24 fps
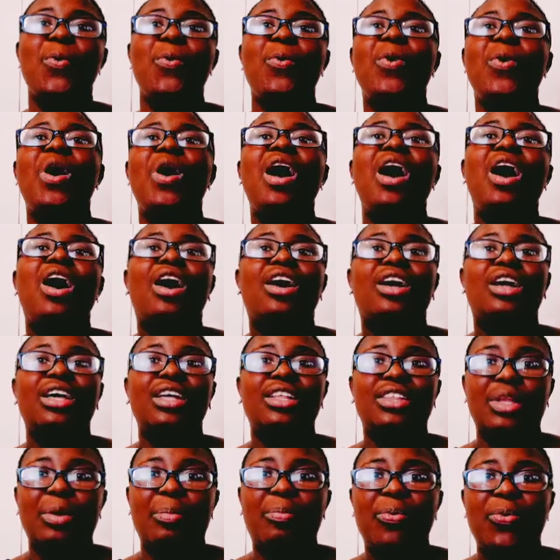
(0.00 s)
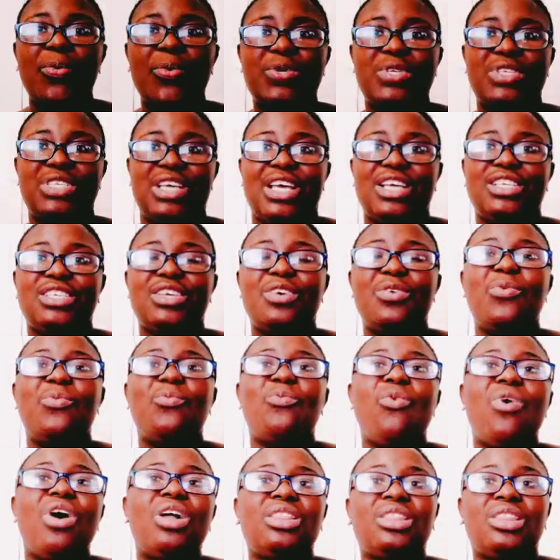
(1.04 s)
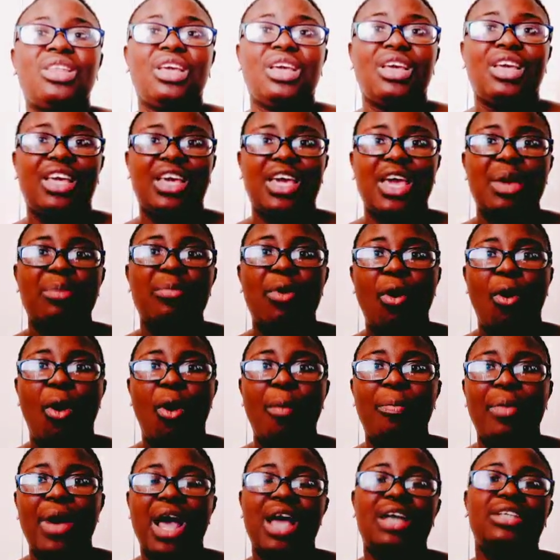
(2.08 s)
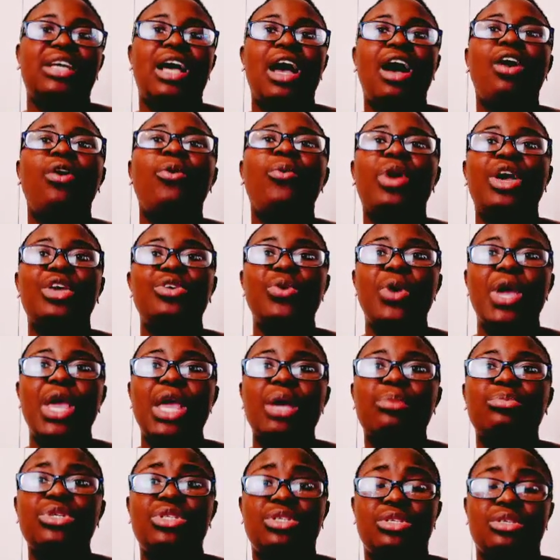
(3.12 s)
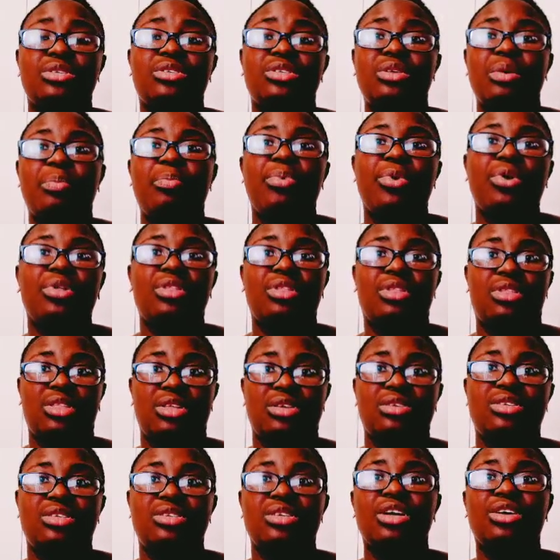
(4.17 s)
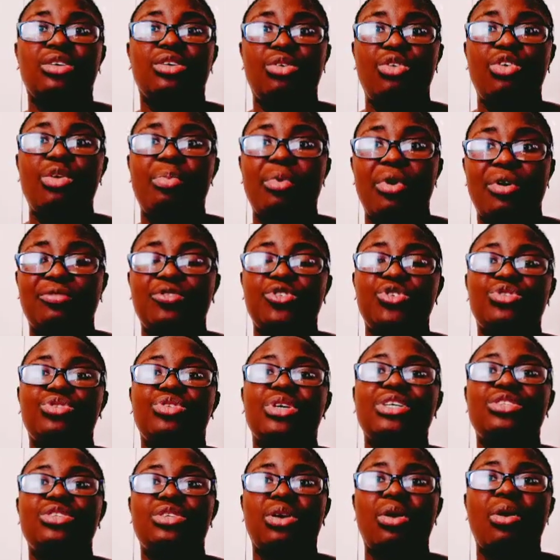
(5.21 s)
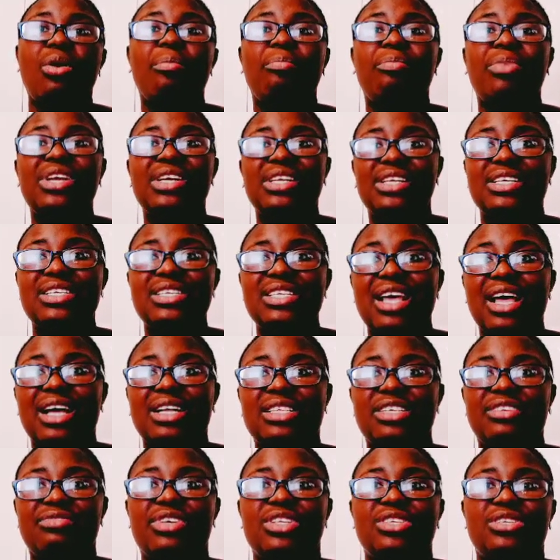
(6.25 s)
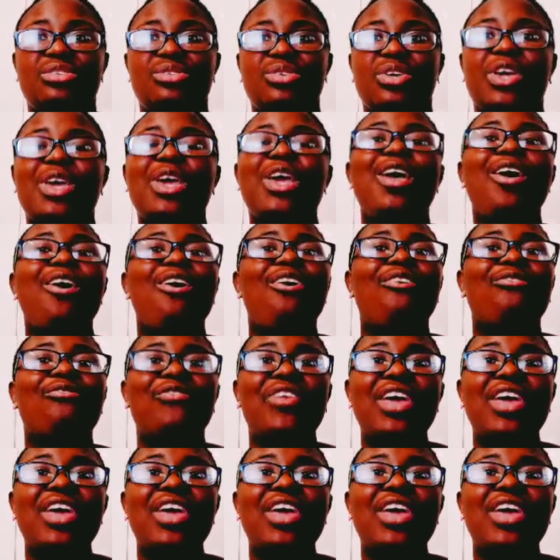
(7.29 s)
know in the process what came up and how were you able to support this group of children to complete these activities. Okay,